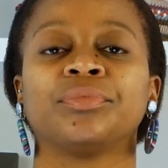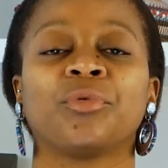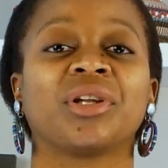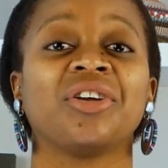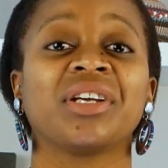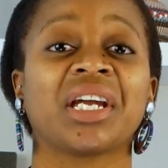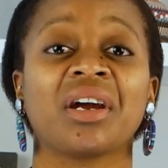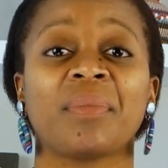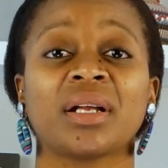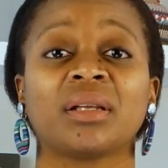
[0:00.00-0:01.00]
Whether you
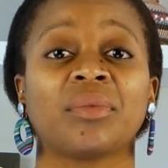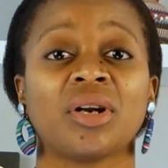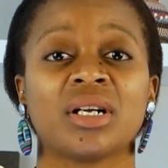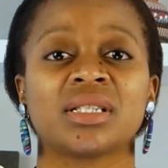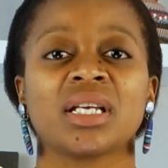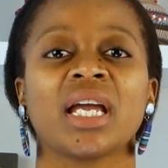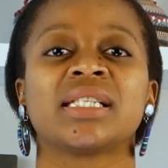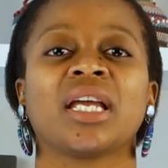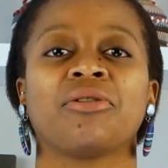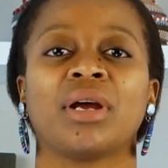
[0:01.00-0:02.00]
care about them or not,
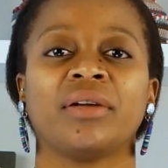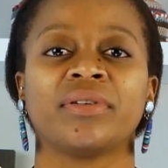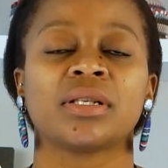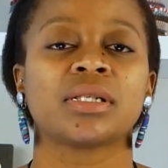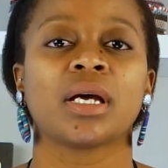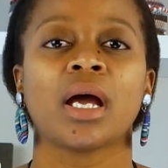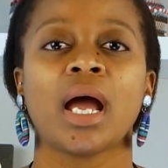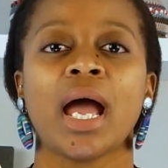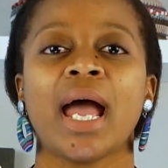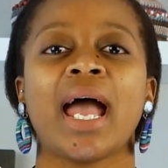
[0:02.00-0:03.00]
it's irrelevant.
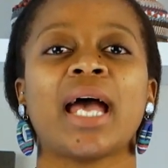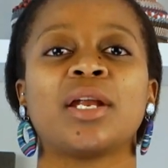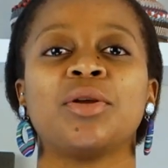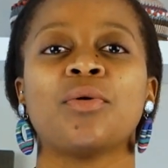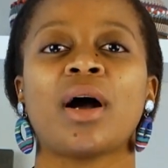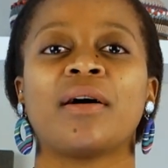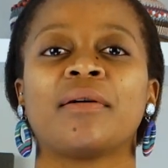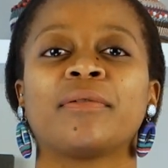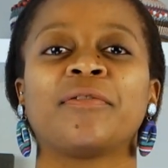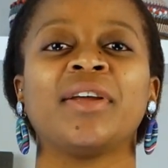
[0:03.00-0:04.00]
And you
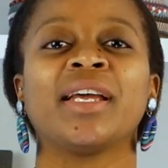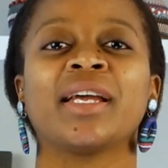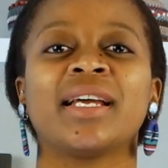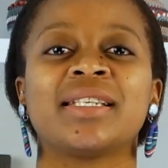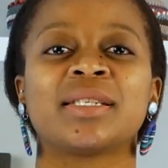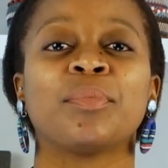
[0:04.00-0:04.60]
are feeling it's